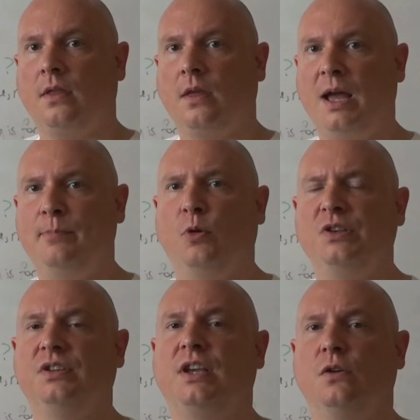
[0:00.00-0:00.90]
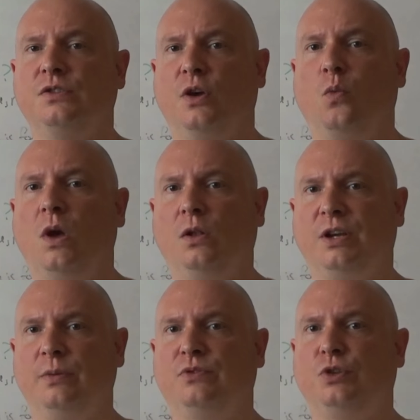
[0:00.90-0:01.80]
Hi boys and girls, and
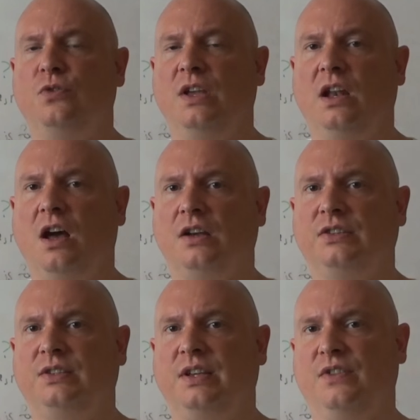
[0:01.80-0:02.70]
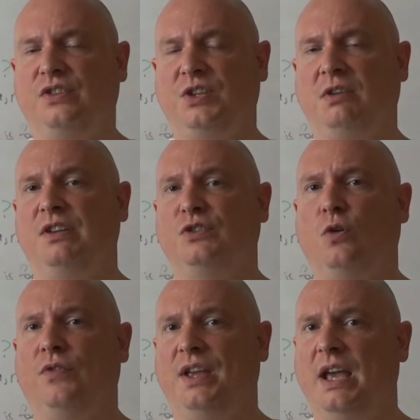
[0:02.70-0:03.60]
welcome to the last in the series
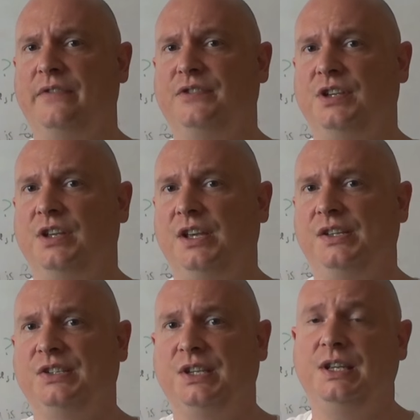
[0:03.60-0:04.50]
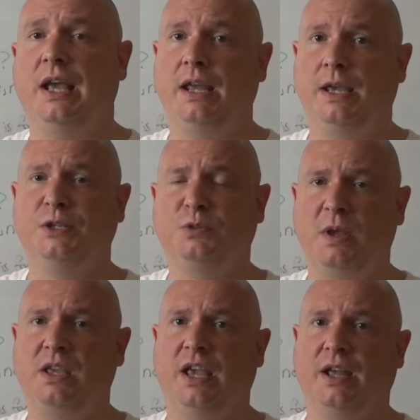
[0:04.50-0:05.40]
of the FCE CAE
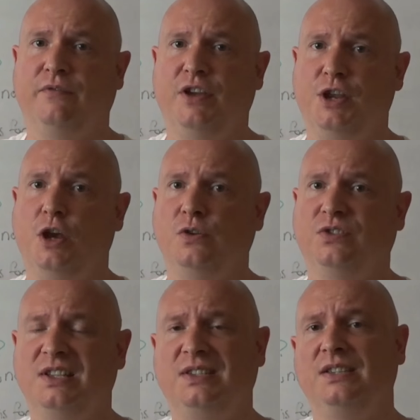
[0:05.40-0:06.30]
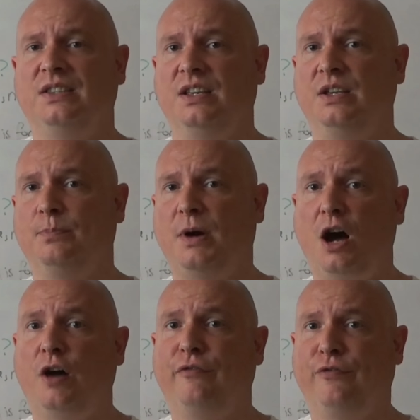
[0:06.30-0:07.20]
speaking videos. This is the
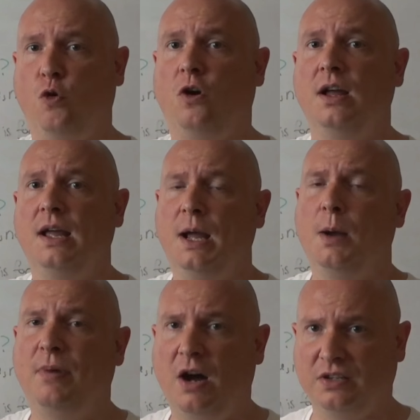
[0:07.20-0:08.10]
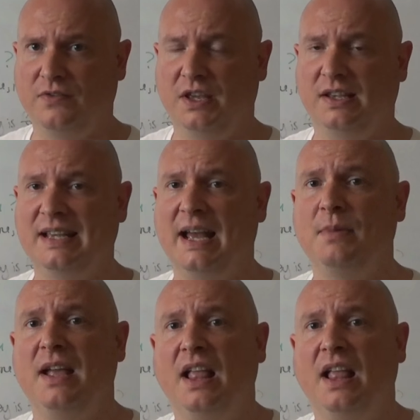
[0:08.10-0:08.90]
part 4 part of the exam.